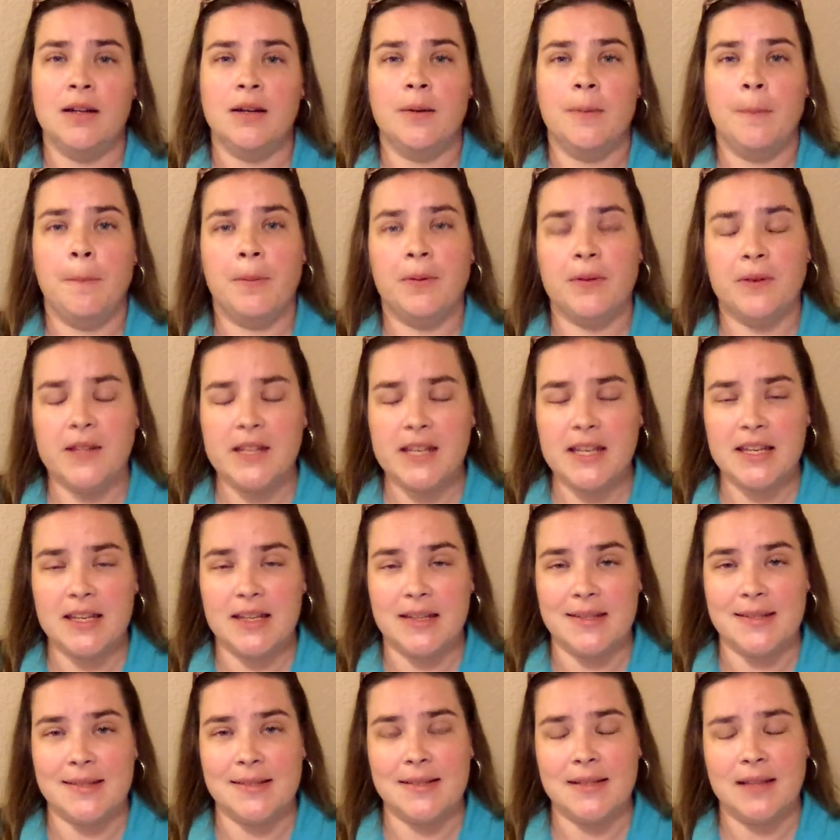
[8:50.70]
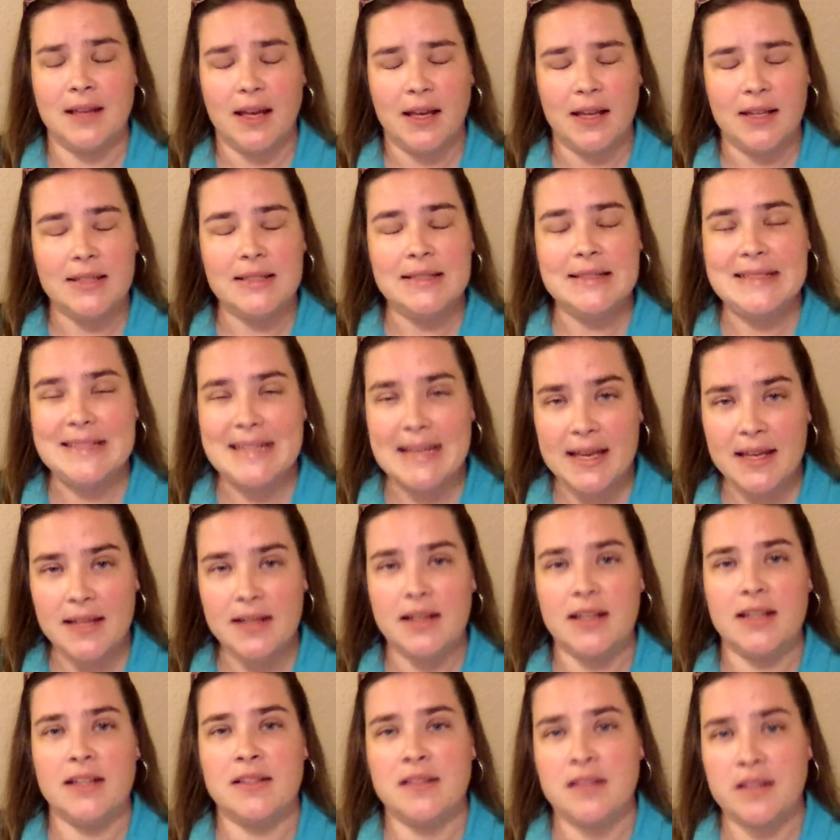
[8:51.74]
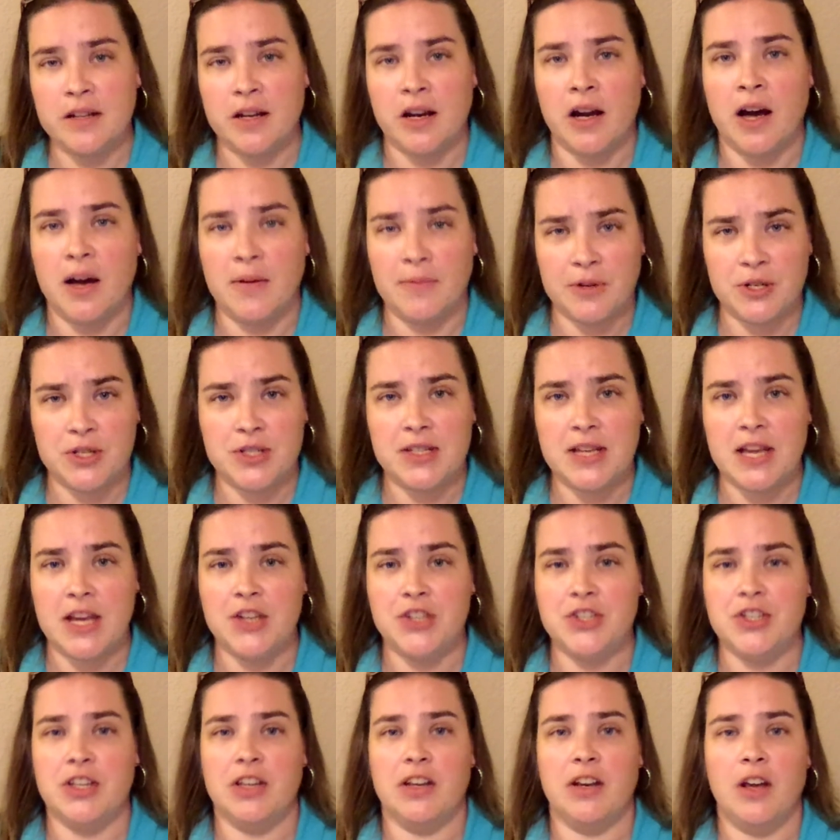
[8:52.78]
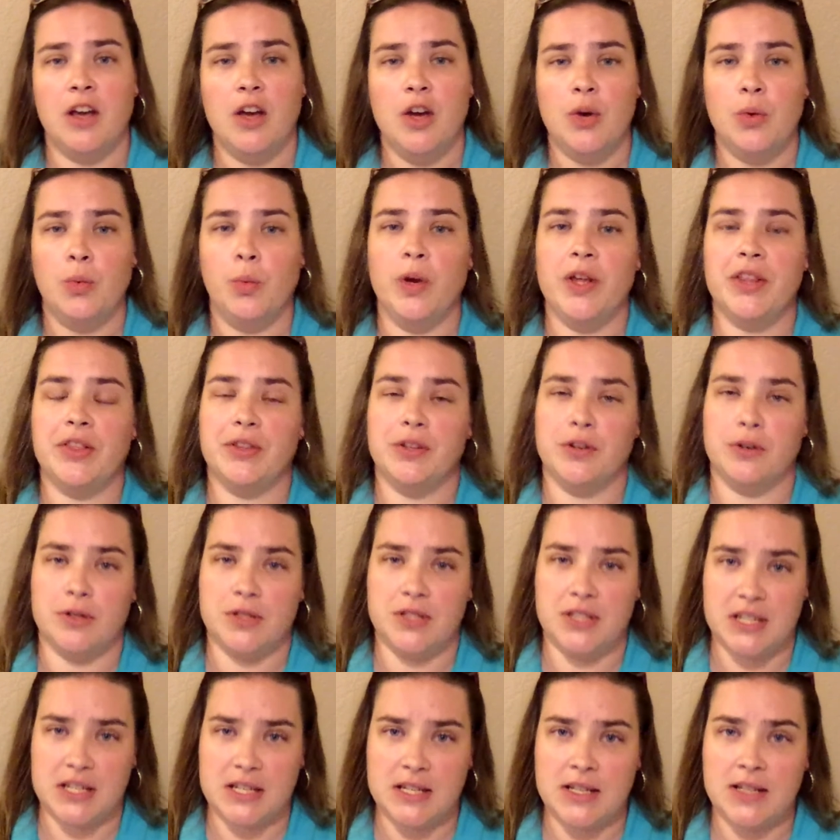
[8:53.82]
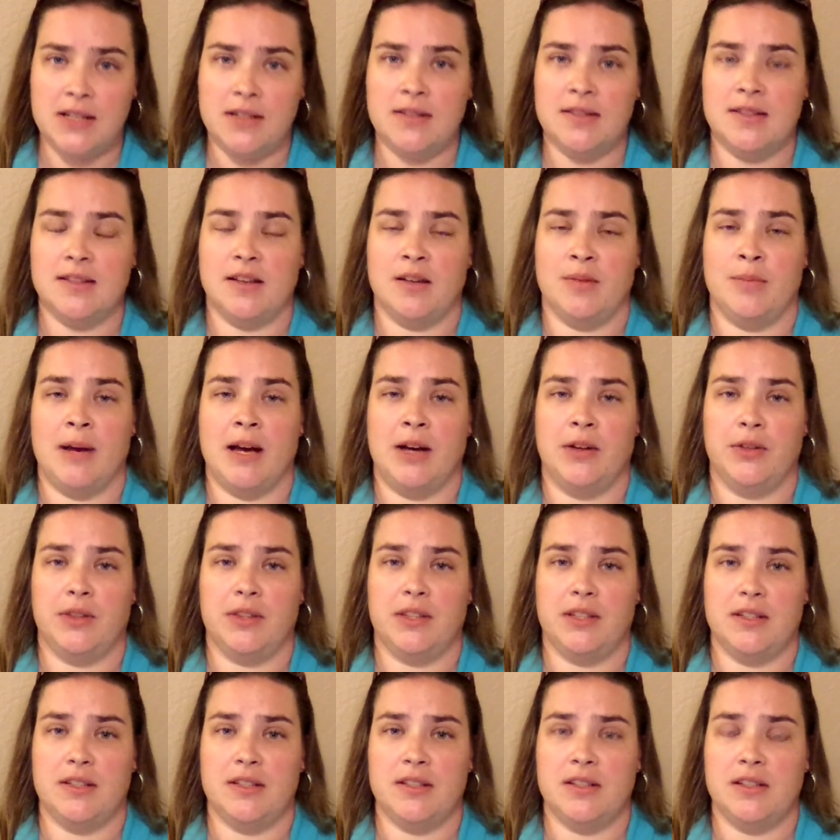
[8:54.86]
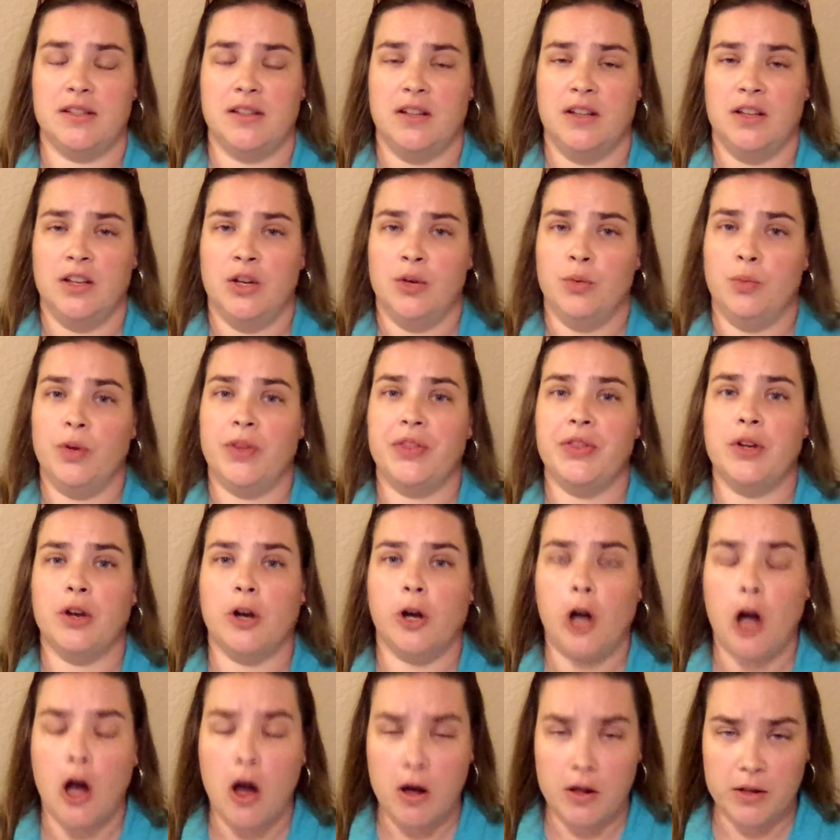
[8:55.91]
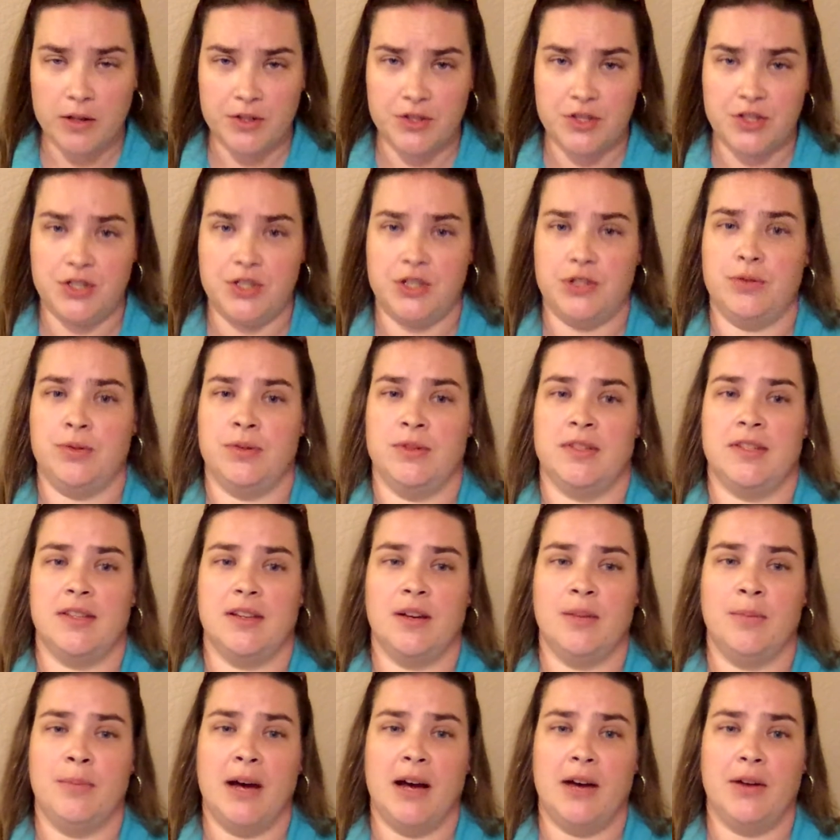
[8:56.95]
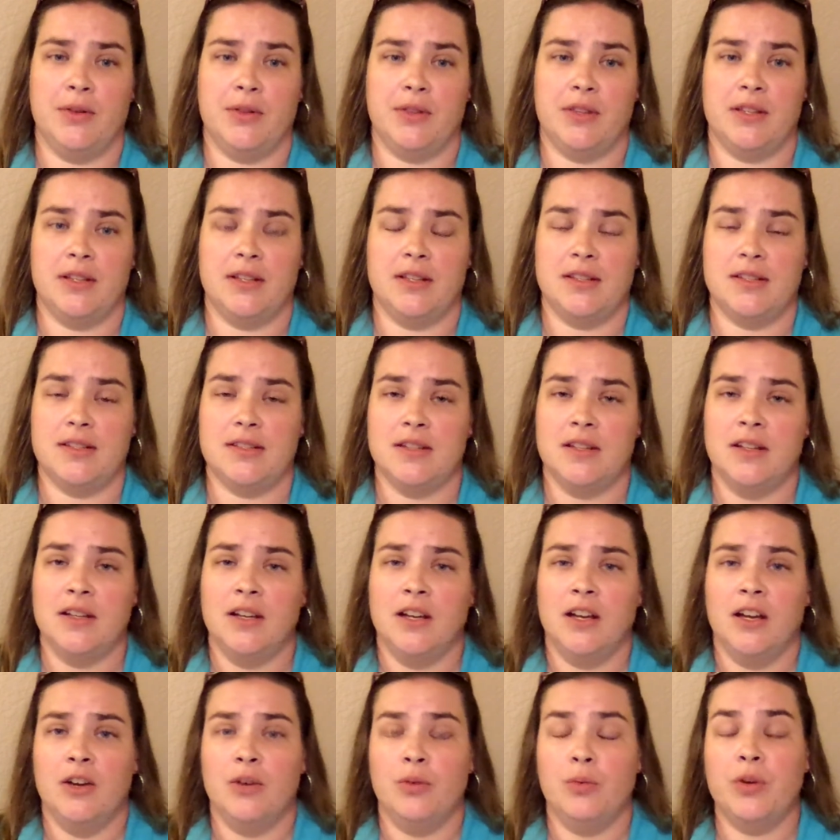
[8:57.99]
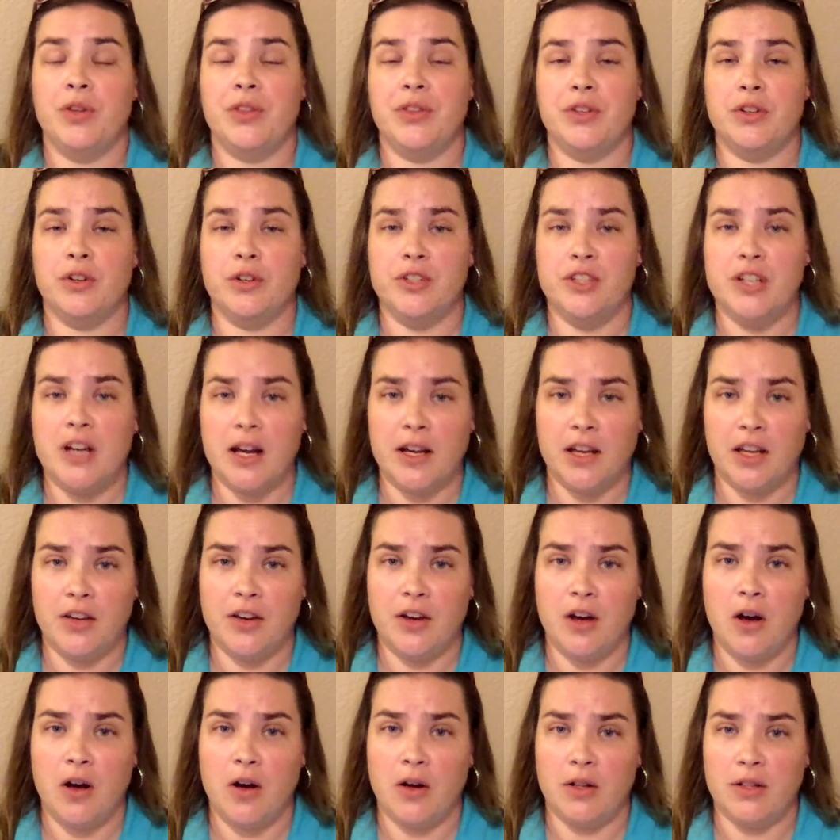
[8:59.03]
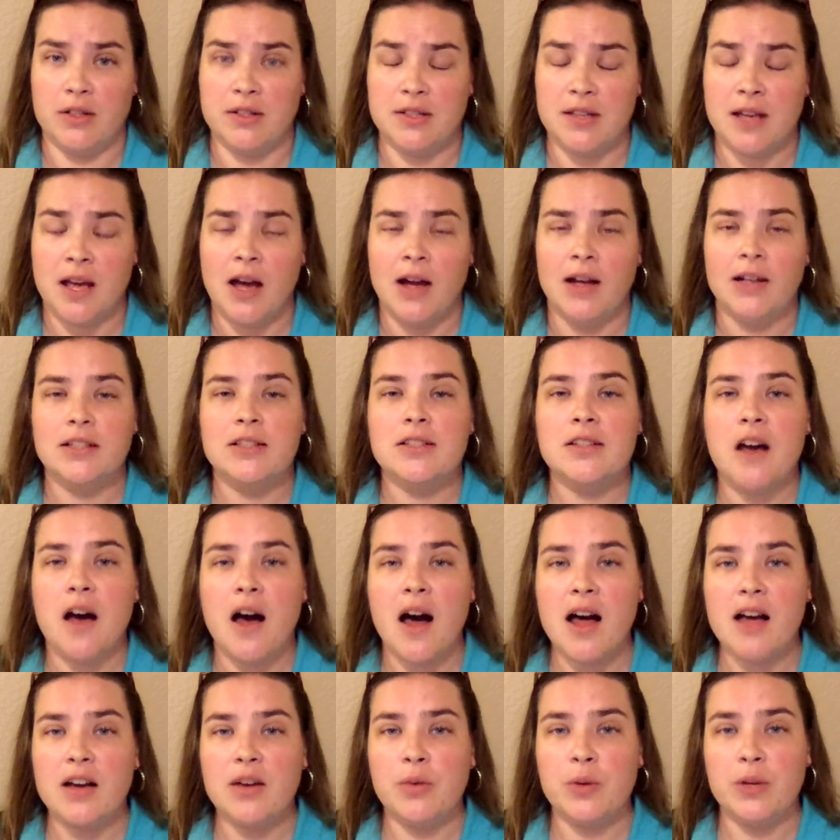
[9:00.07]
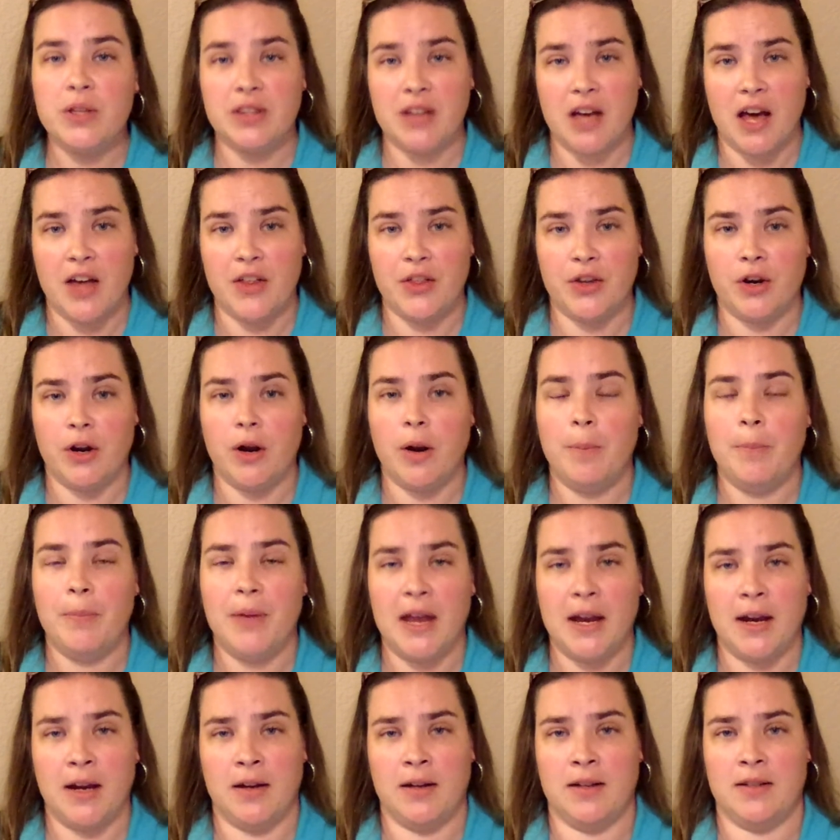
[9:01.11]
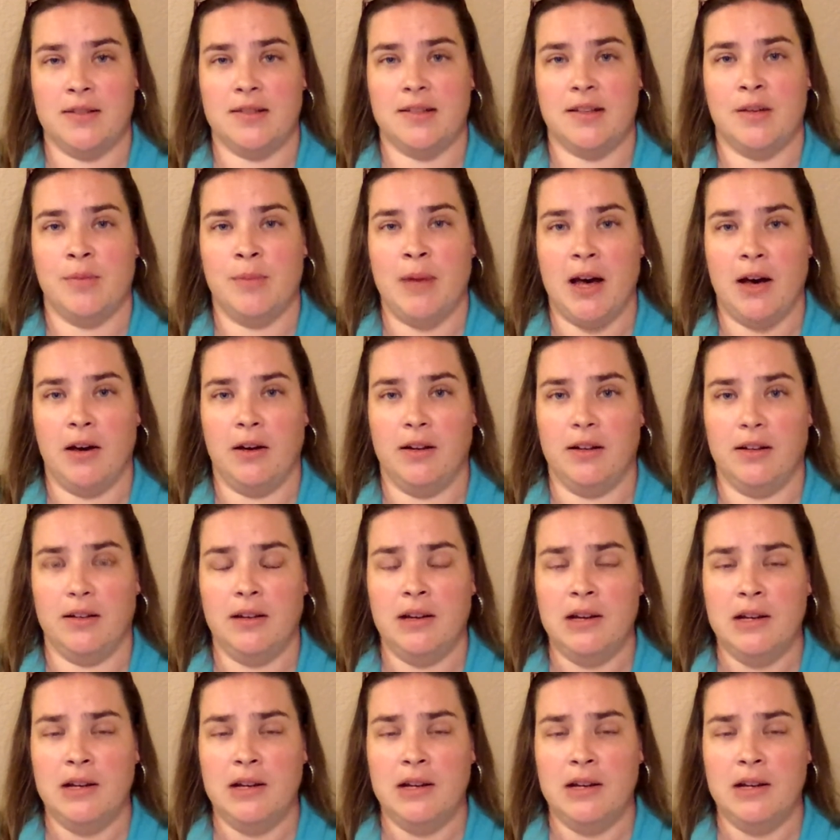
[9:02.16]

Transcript: Please get into conversation with your teens about this, with your college students about this, with your young adults. Talk with other parents about it.